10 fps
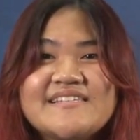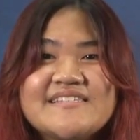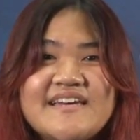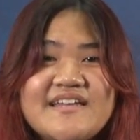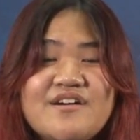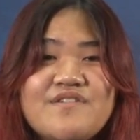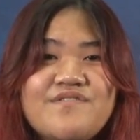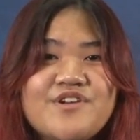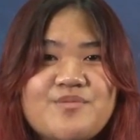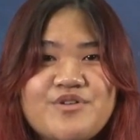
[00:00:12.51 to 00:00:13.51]
signing on
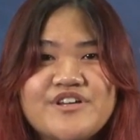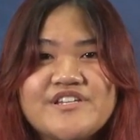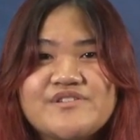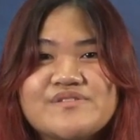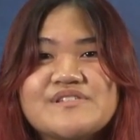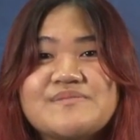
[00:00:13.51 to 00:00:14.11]
for your morning news.